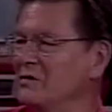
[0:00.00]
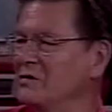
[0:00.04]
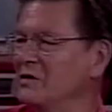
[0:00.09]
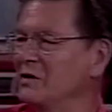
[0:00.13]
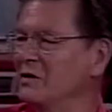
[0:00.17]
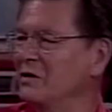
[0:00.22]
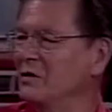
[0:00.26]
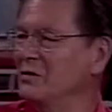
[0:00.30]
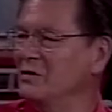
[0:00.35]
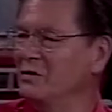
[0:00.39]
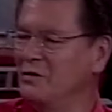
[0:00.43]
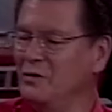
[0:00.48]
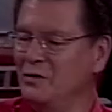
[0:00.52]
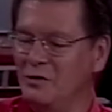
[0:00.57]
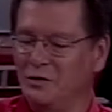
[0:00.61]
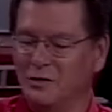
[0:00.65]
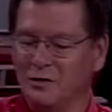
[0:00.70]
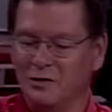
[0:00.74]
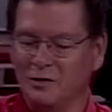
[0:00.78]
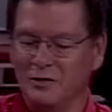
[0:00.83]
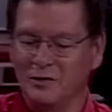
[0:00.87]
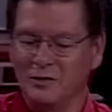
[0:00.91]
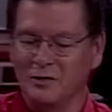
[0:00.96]
you can you
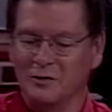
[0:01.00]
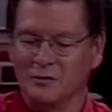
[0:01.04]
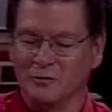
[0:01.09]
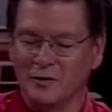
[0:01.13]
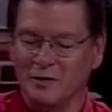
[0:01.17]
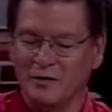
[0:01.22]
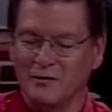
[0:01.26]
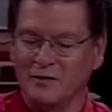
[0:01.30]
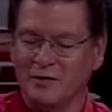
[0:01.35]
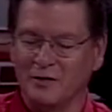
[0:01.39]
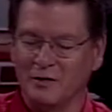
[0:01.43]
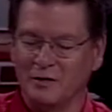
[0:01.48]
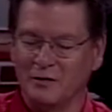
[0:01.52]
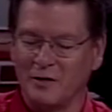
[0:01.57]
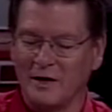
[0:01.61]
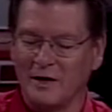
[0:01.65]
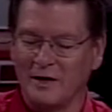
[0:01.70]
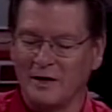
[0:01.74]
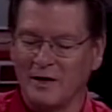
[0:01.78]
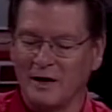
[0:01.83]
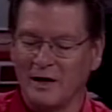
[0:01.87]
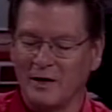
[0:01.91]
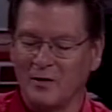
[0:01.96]
can you can refill it
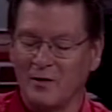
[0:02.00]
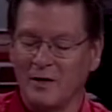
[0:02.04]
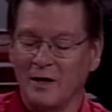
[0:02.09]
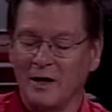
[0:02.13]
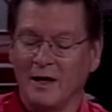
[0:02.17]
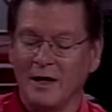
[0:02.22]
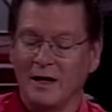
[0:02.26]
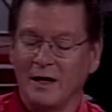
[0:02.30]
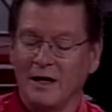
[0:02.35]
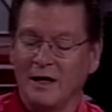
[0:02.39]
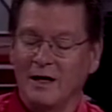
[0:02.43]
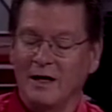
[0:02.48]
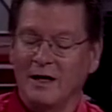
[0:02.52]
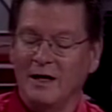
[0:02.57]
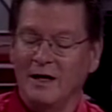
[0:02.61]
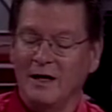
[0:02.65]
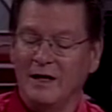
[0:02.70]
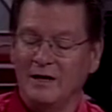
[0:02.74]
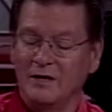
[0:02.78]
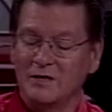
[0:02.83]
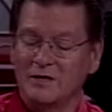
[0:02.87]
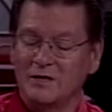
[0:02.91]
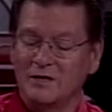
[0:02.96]
right now is where
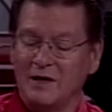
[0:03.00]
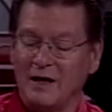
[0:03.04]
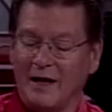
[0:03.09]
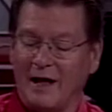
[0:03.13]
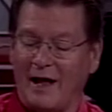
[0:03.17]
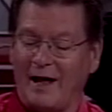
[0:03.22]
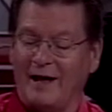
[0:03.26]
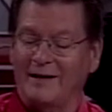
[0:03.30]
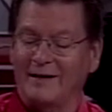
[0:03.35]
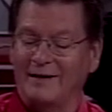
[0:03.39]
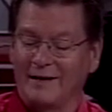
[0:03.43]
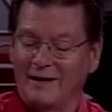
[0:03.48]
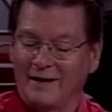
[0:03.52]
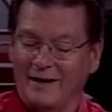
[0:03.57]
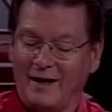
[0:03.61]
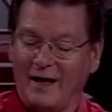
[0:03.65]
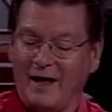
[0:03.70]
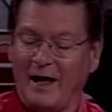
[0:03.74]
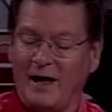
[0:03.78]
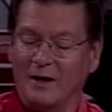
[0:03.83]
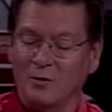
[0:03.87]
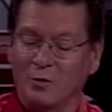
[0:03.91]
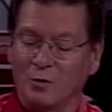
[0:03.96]
is at
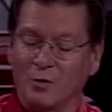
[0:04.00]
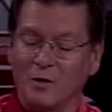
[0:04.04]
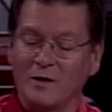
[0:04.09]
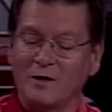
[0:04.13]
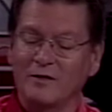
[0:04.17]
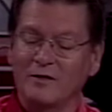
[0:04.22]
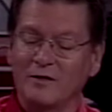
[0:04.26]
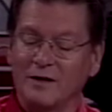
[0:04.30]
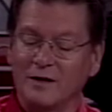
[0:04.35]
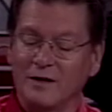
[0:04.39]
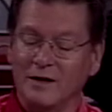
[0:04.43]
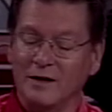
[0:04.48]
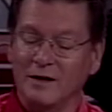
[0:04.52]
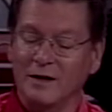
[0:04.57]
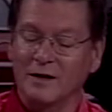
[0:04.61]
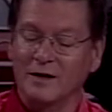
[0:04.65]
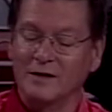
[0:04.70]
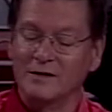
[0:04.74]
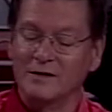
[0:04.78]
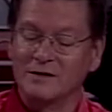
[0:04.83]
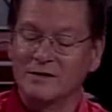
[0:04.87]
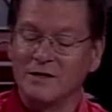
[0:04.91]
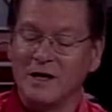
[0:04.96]
at one of the uh,
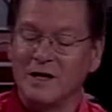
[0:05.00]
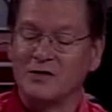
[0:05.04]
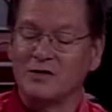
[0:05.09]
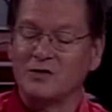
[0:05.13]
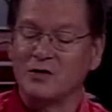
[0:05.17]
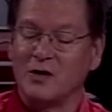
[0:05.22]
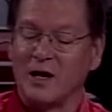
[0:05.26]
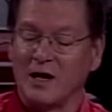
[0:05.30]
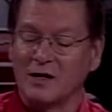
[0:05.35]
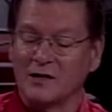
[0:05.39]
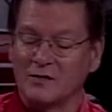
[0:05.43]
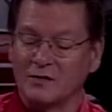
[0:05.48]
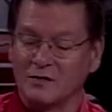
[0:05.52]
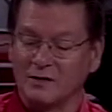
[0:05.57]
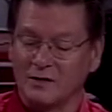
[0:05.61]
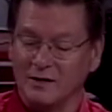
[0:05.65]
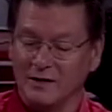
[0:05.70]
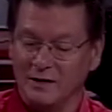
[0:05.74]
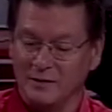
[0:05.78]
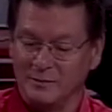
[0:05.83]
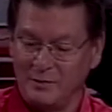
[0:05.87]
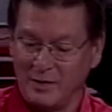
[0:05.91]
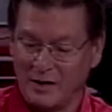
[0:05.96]
test tracks for
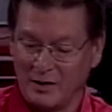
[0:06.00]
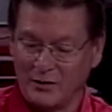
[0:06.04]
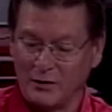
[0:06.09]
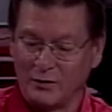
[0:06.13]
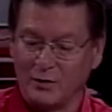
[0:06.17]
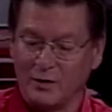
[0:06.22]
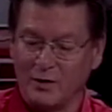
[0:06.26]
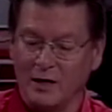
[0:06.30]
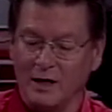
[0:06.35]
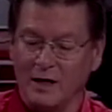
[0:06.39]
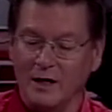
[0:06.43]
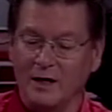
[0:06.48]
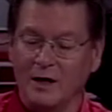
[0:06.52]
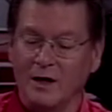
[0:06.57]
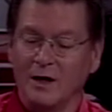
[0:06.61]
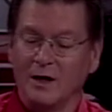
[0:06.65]
the big three,